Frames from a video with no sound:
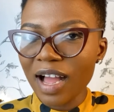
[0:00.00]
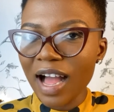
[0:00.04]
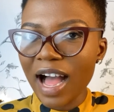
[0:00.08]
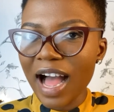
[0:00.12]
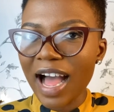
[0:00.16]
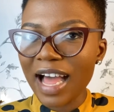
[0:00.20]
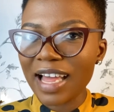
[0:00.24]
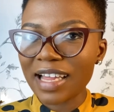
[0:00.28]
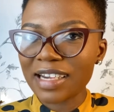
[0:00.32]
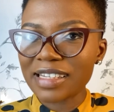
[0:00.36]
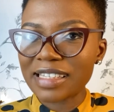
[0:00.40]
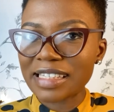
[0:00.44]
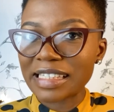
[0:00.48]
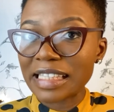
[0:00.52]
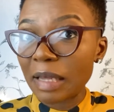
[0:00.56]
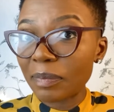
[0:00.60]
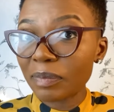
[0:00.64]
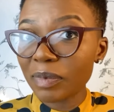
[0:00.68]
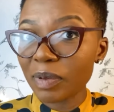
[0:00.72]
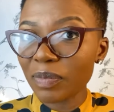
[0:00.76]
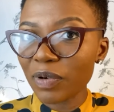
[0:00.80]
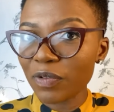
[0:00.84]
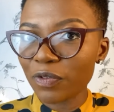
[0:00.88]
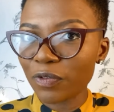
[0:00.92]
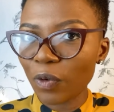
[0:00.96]
And step
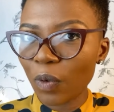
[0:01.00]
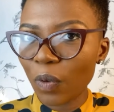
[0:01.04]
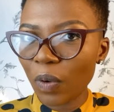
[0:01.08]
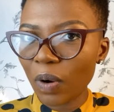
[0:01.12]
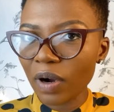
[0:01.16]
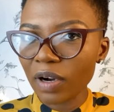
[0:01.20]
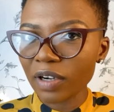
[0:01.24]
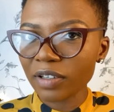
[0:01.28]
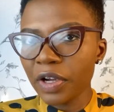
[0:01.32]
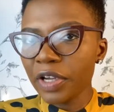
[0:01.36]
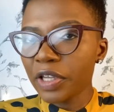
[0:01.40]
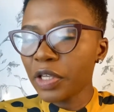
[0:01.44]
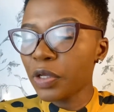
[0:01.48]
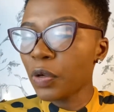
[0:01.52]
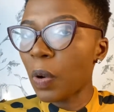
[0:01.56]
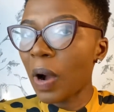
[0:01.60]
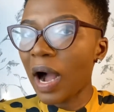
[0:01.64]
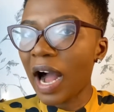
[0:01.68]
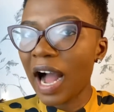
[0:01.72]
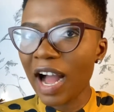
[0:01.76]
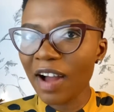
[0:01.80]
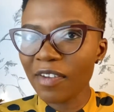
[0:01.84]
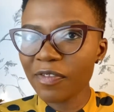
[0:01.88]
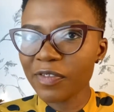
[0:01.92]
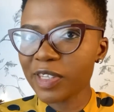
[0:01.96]
number 4, you
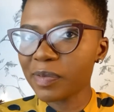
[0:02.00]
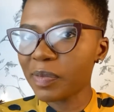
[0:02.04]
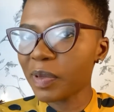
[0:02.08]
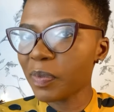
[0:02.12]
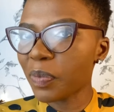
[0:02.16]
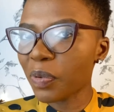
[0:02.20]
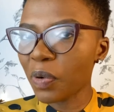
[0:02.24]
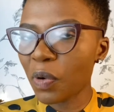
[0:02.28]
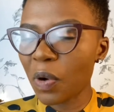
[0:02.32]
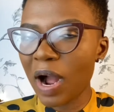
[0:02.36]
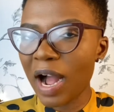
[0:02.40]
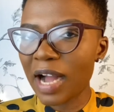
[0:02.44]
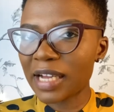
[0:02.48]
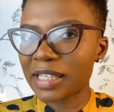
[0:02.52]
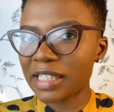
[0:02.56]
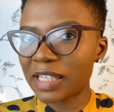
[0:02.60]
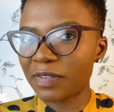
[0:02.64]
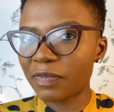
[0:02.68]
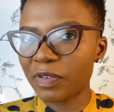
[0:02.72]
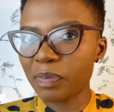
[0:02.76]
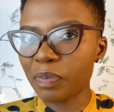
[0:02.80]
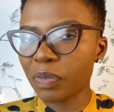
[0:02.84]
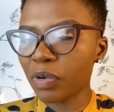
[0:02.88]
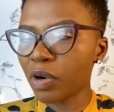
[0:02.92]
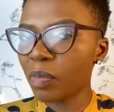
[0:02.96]
have to be
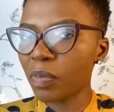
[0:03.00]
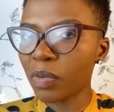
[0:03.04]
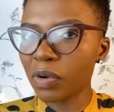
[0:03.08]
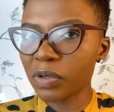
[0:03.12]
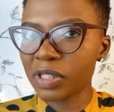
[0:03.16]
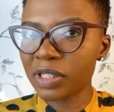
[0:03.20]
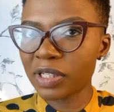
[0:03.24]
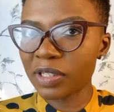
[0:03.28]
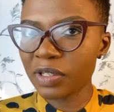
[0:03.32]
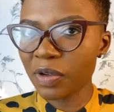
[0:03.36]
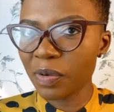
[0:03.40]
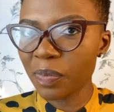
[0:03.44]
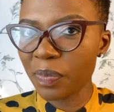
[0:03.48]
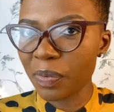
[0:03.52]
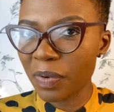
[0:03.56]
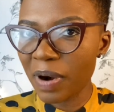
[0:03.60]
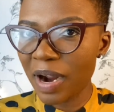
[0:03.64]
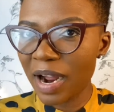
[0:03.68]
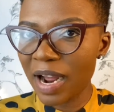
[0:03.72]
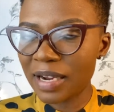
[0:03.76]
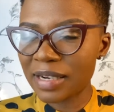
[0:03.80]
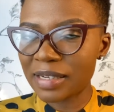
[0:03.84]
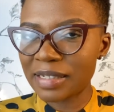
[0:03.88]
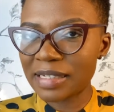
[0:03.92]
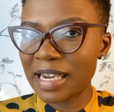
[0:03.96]
proactive in promoting your
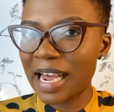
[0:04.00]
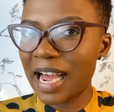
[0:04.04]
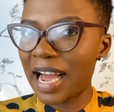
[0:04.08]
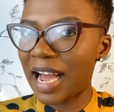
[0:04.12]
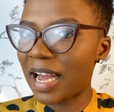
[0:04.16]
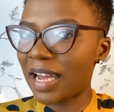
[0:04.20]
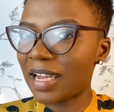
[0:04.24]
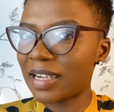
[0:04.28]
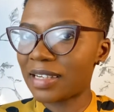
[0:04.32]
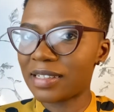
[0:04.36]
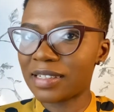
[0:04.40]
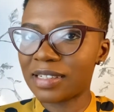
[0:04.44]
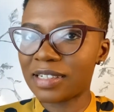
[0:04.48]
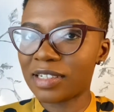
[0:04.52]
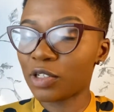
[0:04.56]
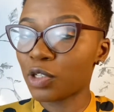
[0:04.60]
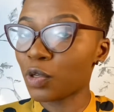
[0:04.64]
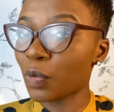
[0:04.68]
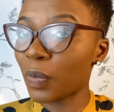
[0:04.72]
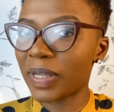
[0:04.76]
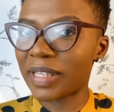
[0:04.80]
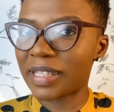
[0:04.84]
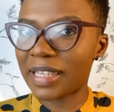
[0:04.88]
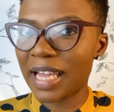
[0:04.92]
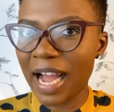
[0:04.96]
brand and
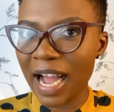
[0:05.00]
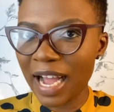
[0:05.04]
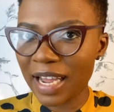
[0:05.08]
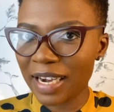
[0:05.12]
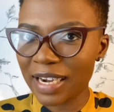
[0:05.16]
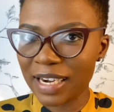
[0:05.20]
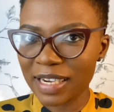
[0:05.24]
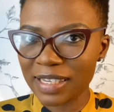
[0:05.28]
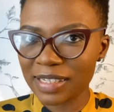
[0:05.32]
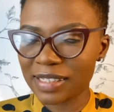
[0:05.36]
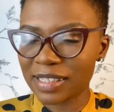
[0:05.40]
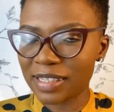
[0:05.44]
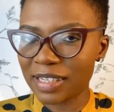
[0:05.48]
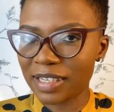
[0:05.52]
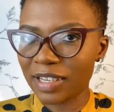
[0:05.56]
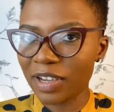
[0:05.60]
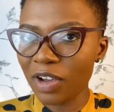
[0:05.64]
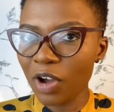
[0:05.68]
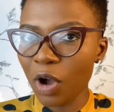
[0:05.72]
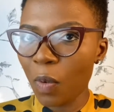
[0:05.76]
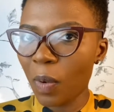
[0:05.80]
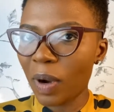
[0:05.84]
do it tirelessly.